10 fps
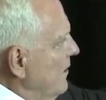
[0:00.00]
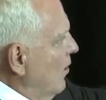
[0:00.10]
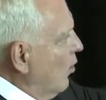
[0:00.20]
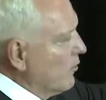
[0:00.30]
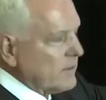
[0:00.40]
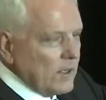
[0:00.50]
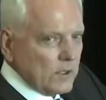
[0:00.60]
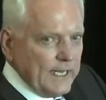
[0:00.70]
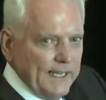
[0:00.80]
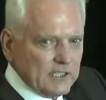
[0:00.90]
overall
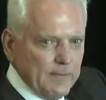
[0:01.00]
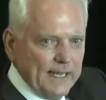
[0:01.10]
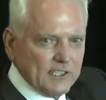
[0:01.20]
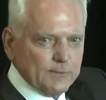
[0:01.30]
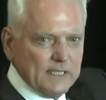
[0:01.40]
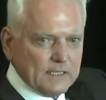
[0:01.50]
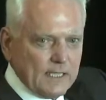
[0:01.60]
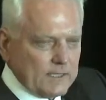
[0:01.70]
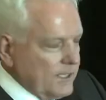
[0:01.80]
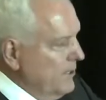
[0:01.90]
case management, as
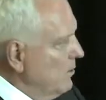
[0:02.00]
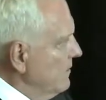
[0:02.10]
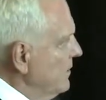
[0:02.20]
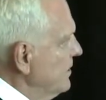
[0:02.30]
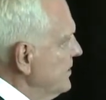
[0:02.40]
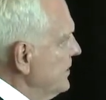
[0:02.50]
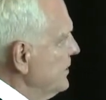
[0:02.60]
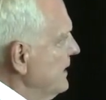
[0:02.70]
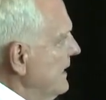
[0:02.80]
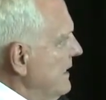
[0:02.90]
Dr. Koo alluded to,